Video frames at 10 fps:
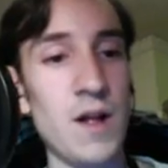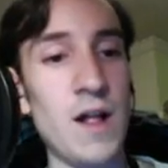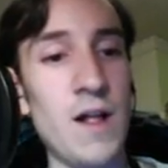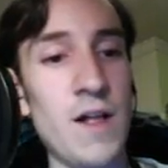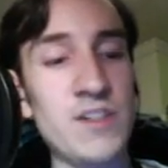
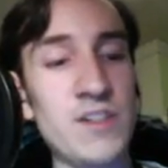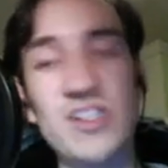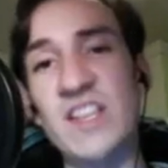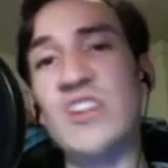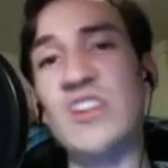Seriously, thank
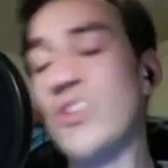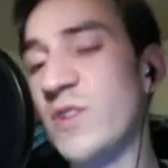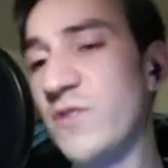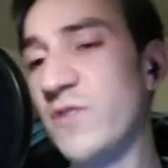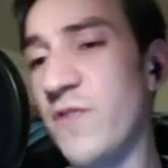you so much for the
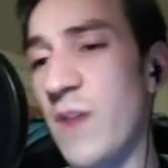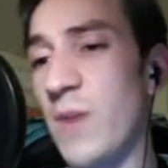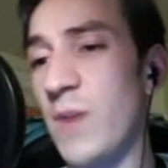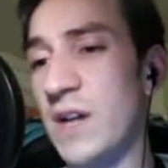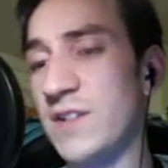
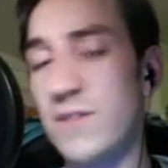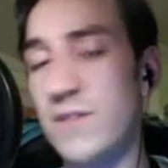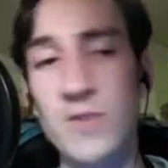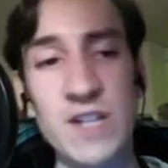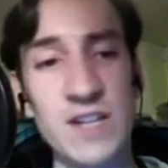$5 for
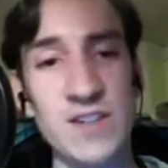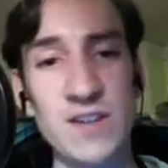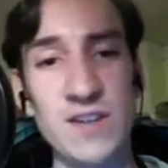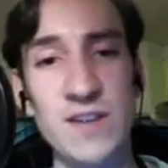tickets and